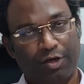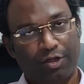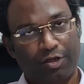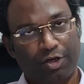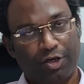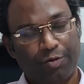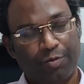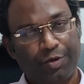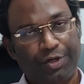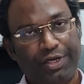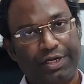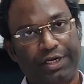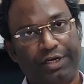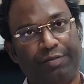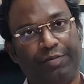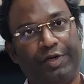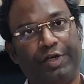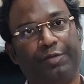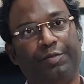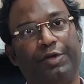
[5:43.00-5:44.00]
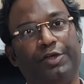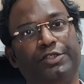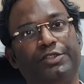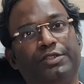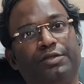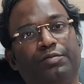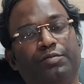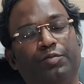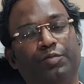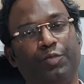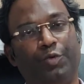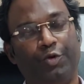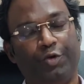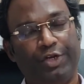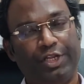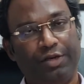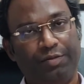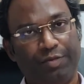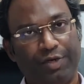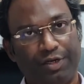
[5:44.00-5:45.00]
carbohydrate metabolism,
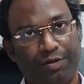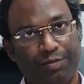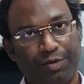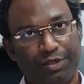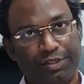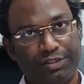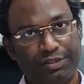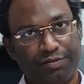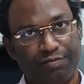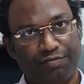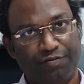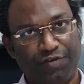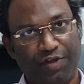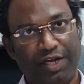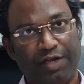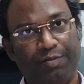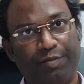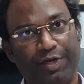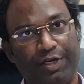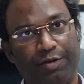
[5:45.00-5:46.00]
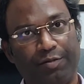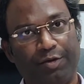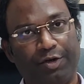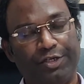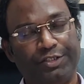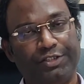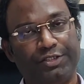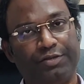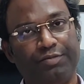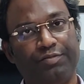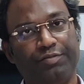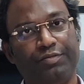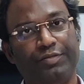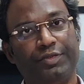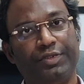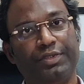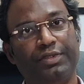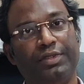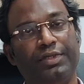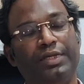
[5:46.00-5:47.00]
protein metabolism, fat metabolism.
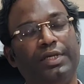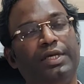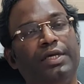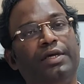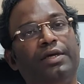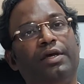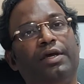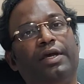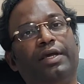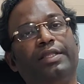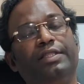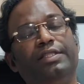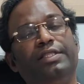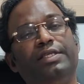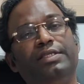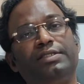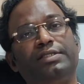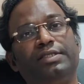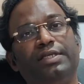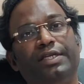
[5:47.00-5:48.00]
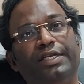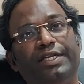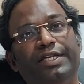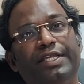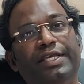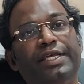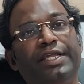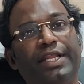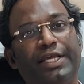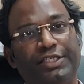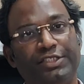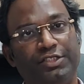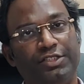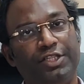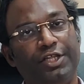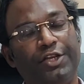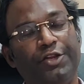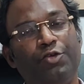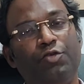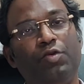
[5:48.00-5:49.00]
If this derange,
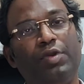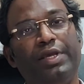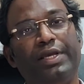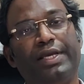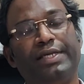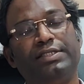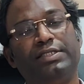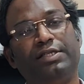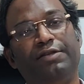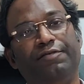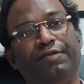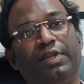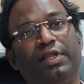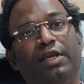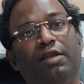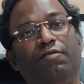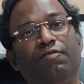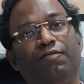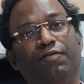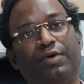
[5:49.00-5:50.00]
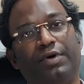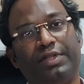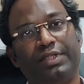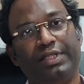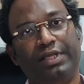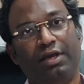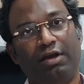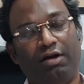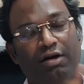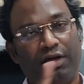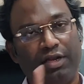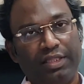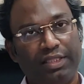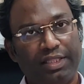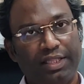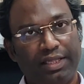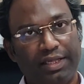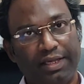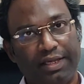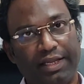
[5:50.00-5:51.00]
the nucleic acid will help for the
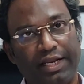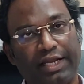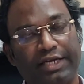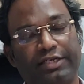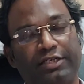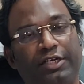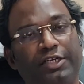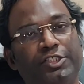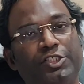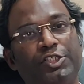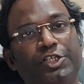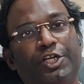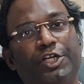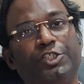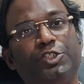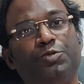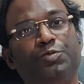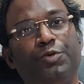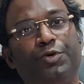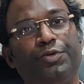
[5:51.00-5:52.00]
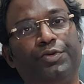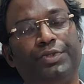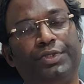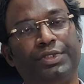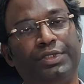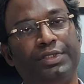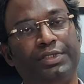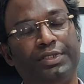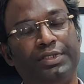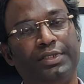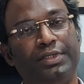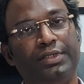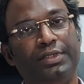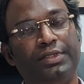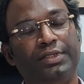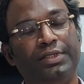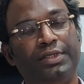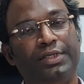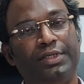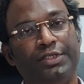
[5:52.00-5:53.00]
all electrons transport.
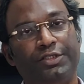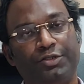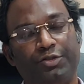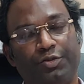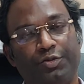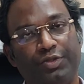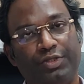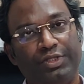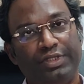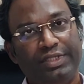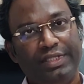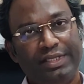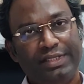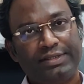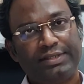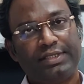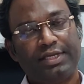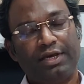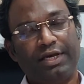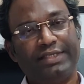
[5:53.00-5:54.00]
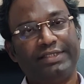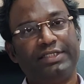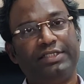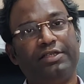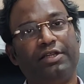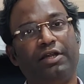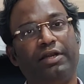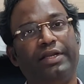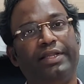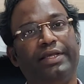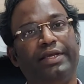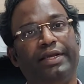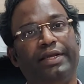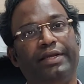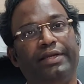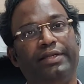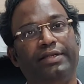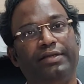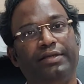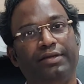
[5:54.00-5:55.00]
So this
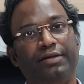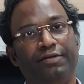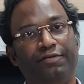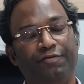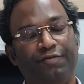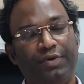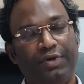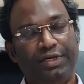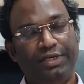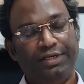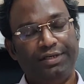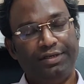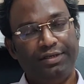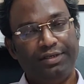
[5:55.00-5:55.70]
acetaldehyde will